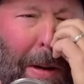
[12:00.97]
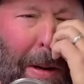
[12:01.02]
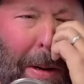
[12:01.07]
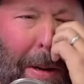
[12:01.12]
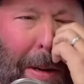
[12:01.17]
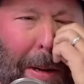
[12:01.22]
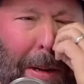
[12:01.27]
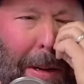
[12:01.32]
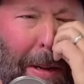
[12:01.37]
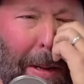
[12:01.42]

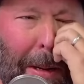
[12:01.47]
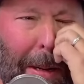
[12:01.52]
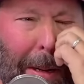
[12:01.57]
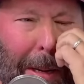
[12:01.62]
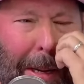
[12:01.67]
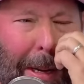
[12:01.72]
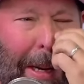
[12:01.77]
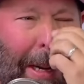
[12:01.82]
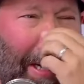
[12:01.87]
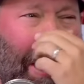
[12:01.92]
Um,
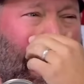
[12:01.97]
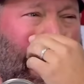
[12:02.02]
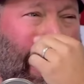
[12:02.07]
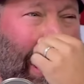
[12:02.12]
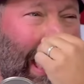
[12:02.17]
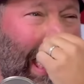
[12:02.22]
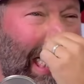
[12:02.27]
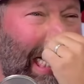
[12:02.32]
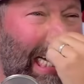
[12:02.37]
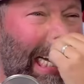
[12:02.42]

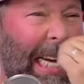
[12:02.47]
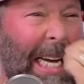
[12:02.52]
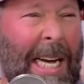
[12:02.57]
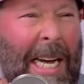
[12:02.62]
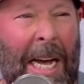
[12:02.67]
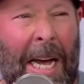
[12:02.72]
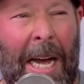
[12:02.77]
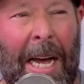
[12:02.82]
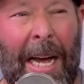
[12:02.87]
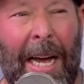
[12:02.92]

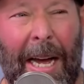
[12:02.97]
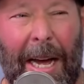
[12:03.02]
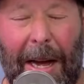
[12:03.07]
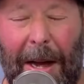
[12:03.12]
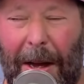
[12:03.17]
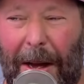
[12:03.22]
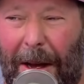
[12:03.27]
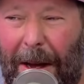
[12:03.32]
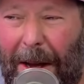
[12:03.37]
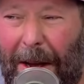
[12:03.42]
what
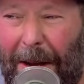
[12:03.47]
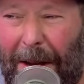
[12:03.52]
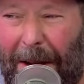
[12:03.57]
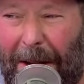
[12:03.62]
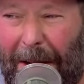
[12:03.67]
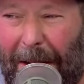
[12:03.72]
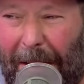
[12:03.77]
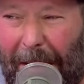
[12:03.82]
what you